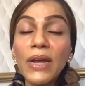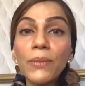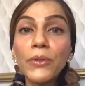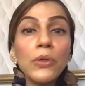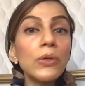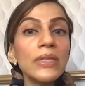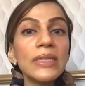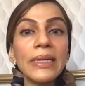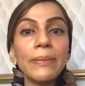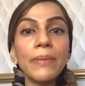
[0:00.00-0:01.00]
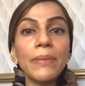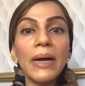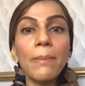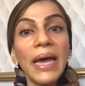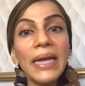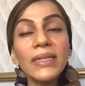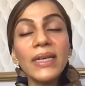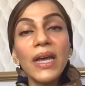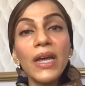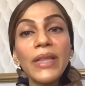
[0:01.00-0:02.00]
from Google's DeepMind
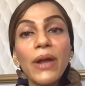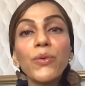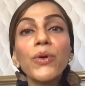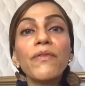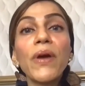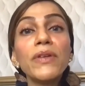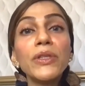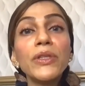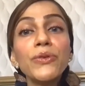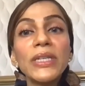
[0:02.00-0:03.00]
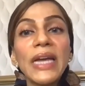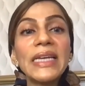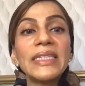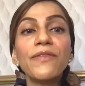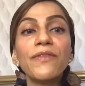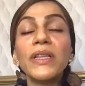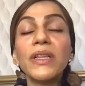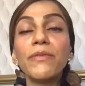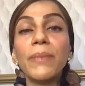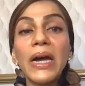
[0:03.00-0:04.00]
that revolutionized the field
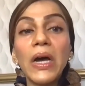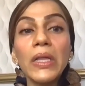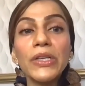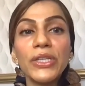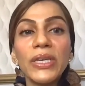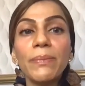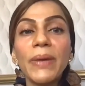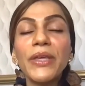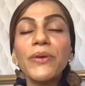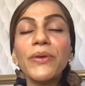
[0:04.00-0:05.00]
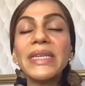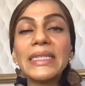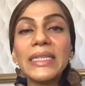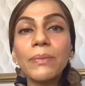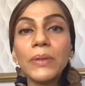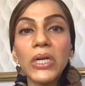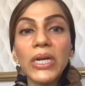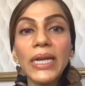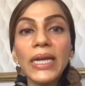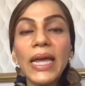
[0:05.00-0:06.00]
of biology by using deep
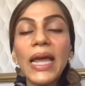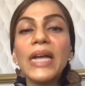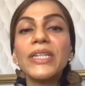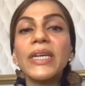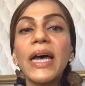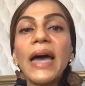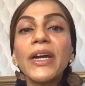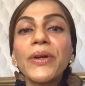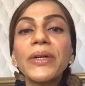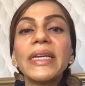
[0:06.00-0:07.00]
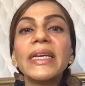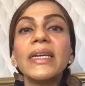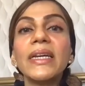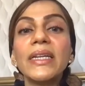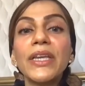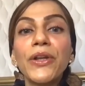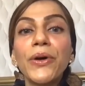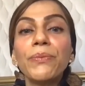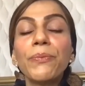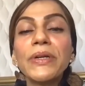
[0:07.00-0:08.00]
learning to accurately,
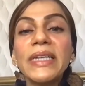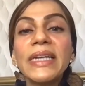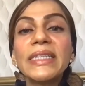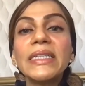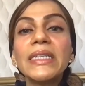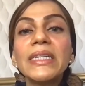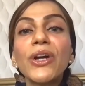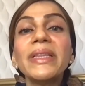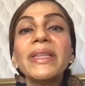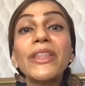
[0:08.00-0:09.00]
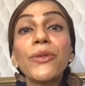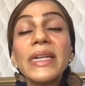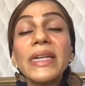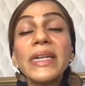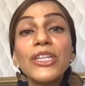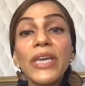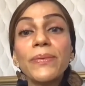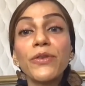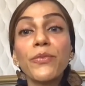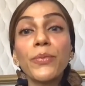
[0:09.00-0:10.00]
predict and determine the 3D
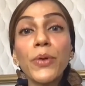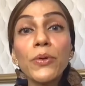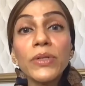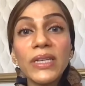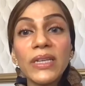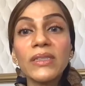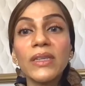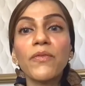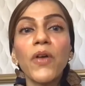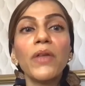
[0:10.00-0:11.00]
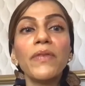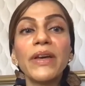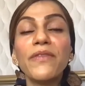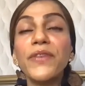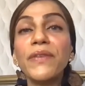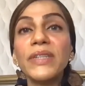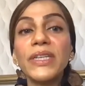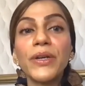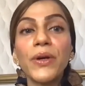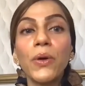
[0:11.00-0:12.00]
shapes of proteins involving a
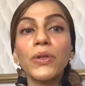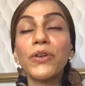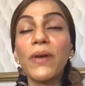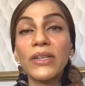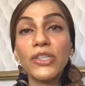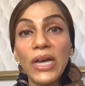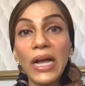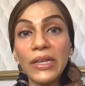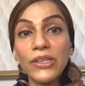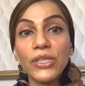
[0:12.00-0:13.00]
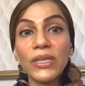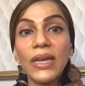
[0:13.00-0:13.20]
50-year-old grand challenge.